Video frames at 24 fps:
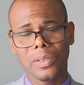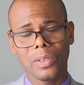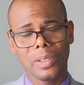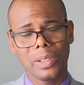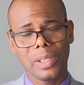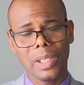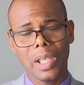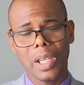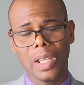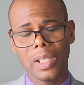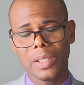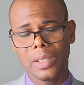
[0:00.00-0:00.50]
to
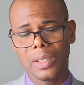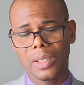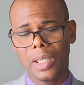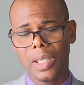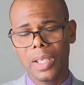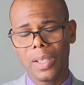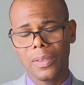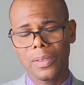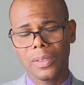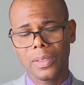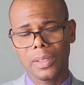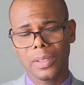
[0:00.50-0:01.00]
see
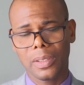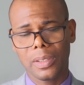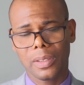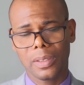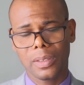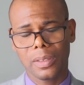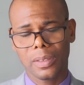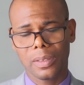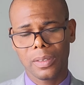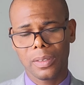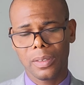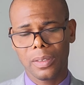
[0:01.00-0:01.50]

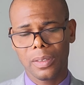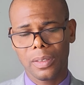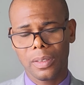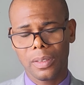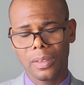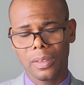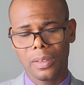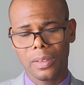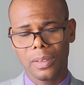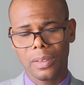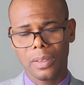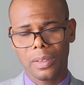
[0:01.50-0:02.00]
ourselves
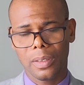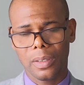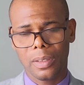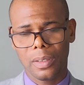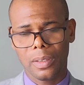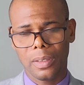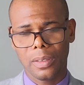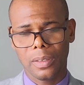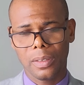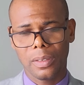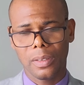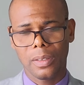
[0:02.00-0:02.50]

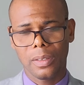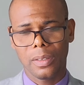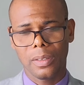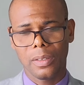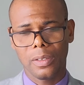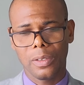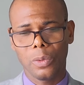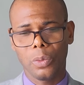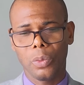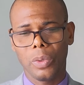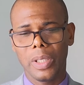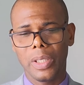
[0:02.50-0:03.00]

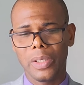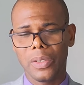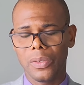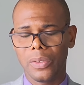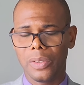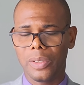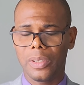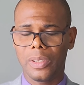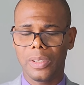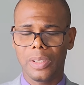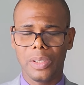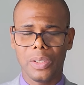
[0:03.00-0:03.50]
the way you
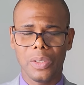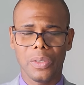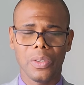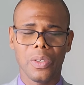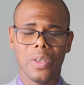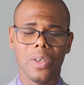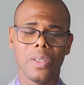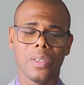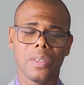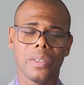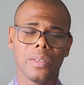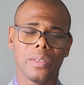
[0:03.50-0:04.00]
see
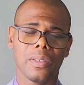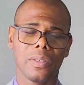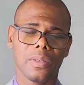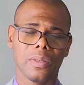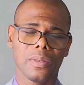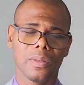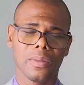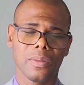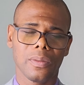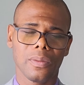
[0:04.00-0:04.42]
us.